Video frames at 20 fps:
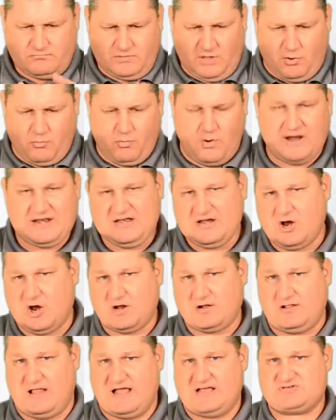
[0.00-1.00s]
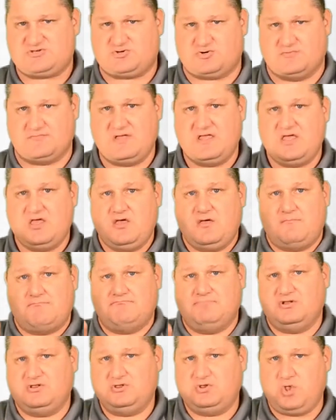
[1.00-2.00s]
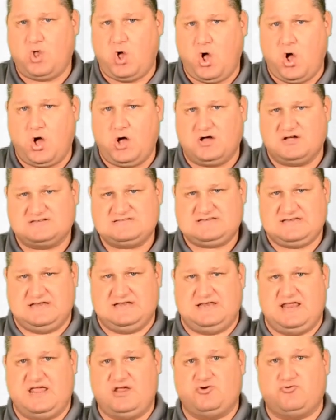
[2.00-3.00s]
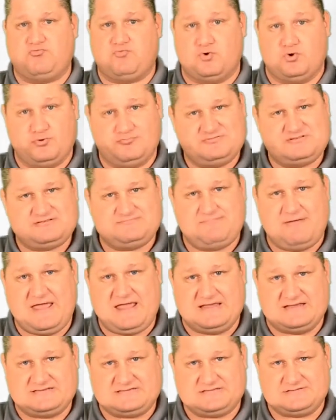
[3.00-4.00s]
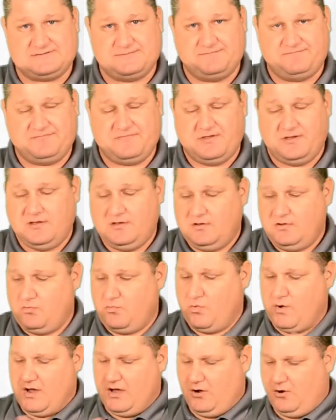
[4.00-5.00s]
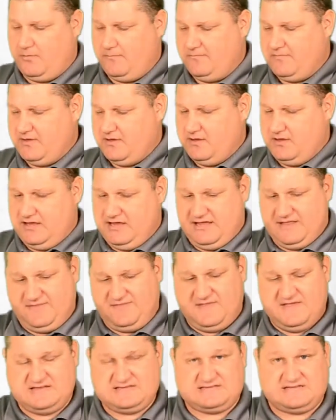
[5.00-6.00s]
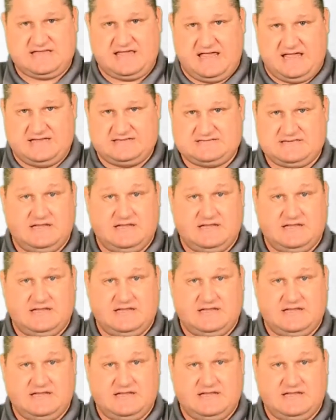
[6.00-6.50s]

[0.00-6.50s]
What in our classroom belongs in a group space? Well, in this case,